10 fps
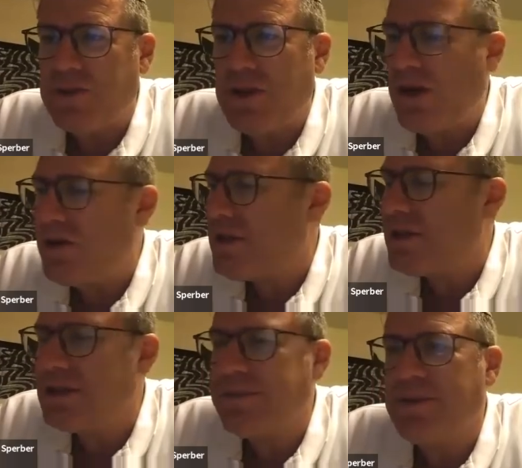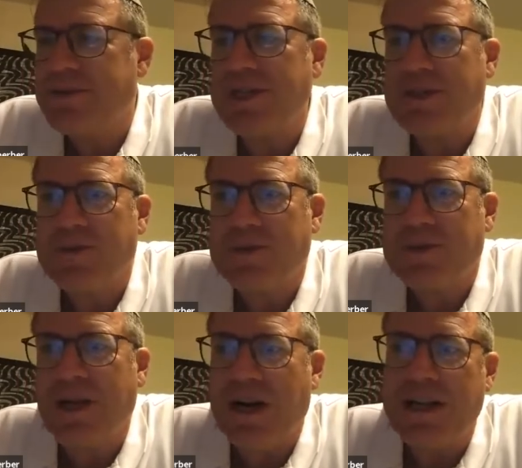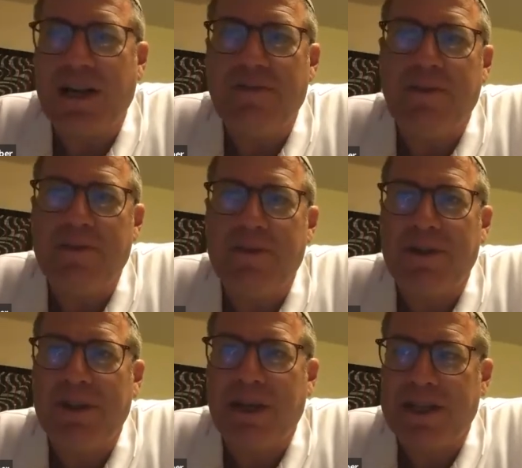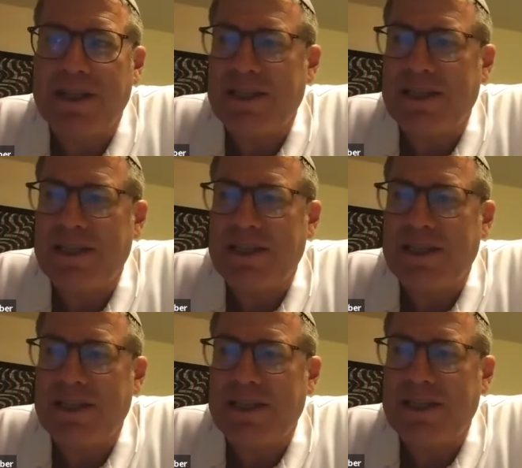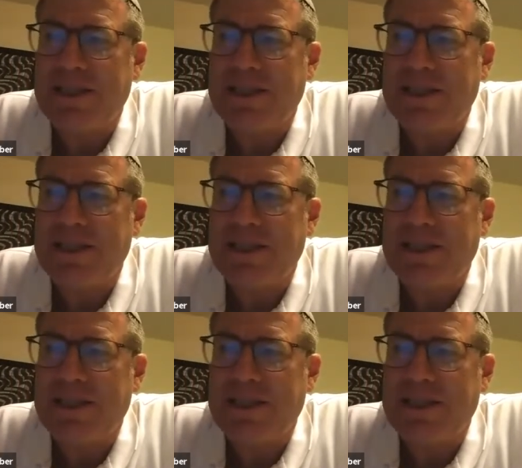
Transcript: will know that the deportations will start in November 9, excuse me,